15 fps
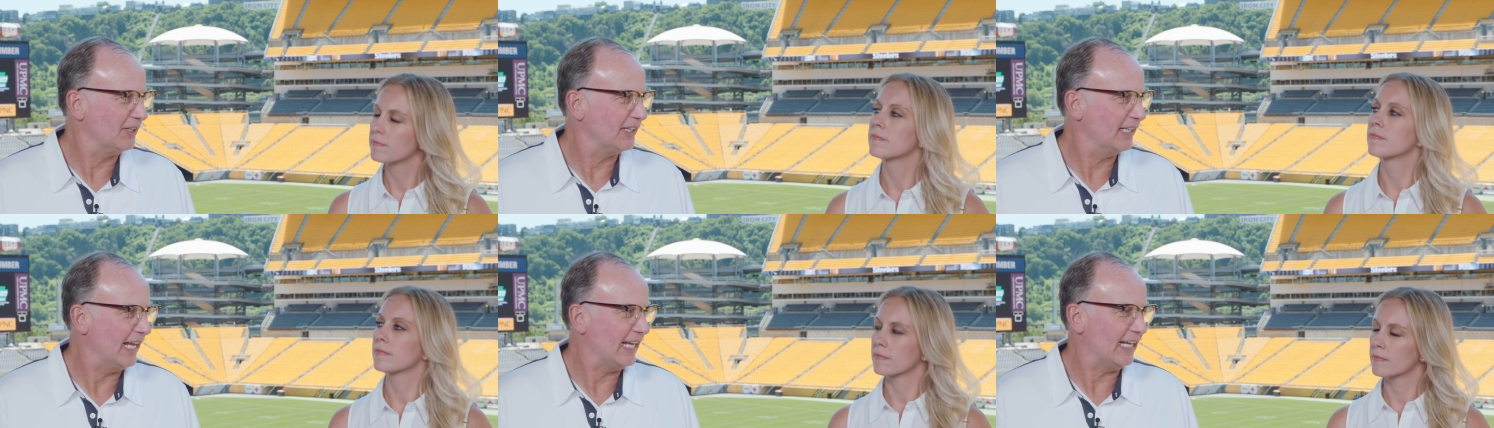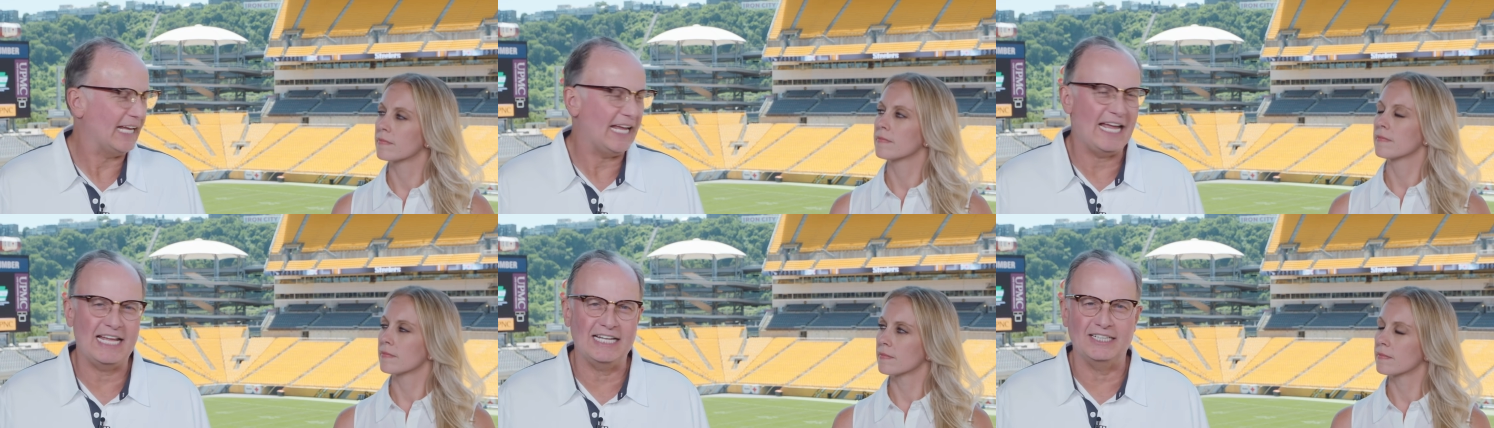Speaker 1: thing,
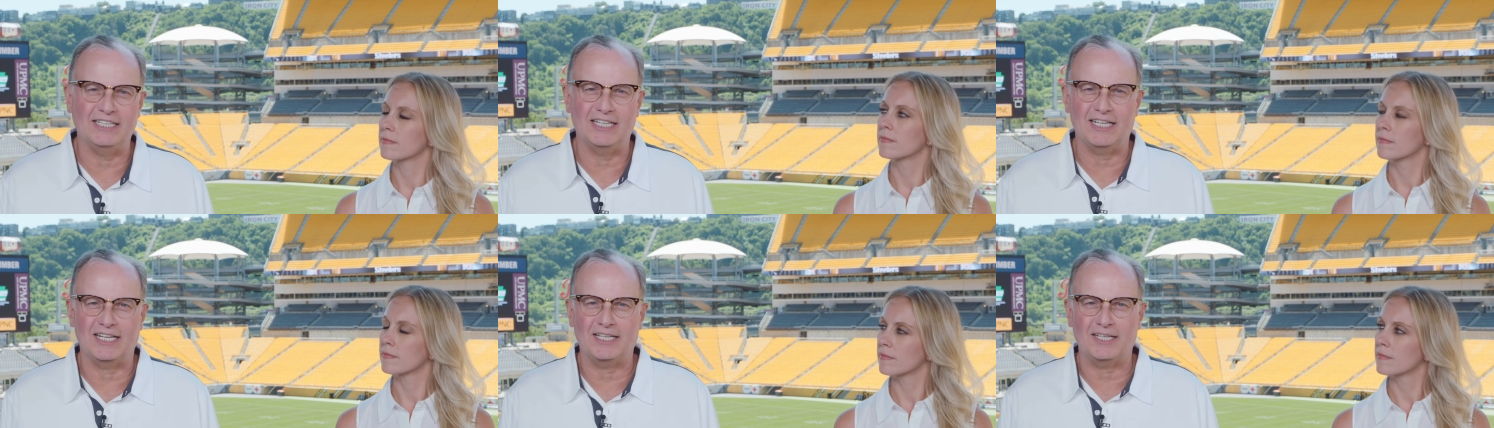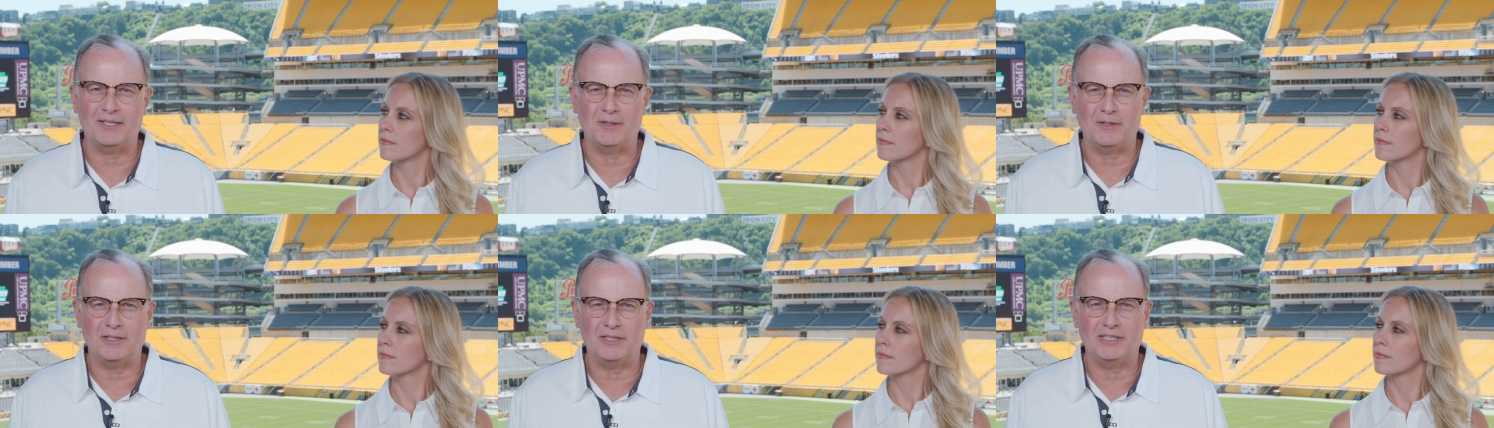and... Uh,
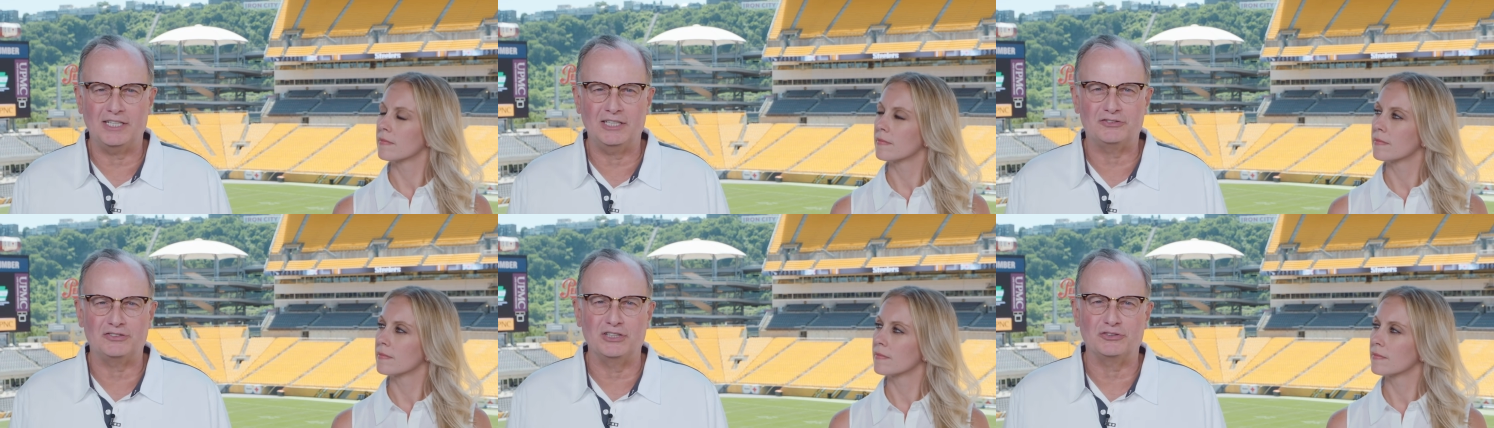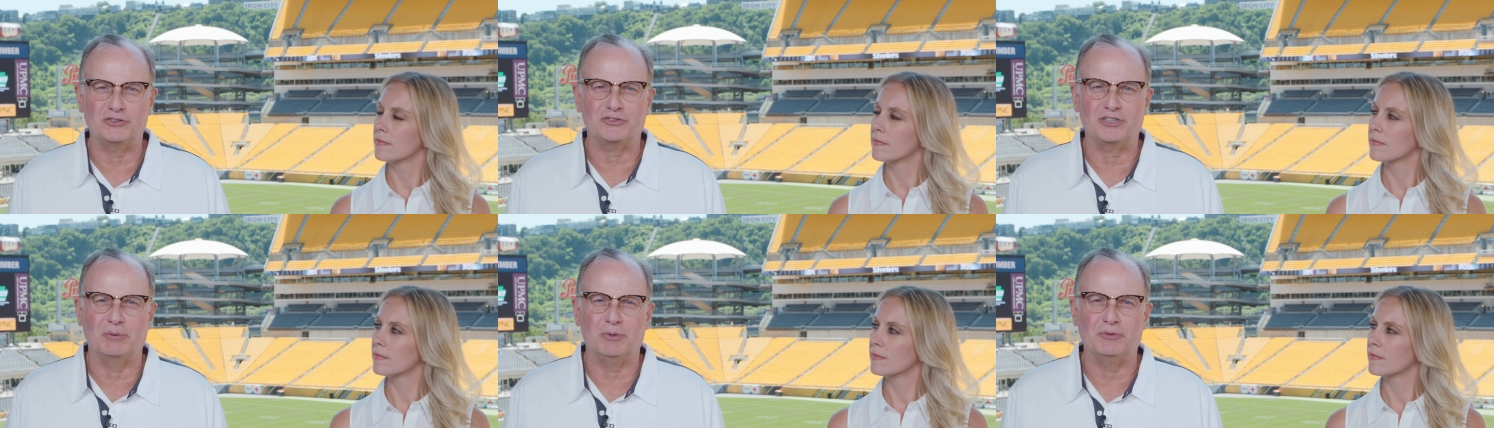it's interesting.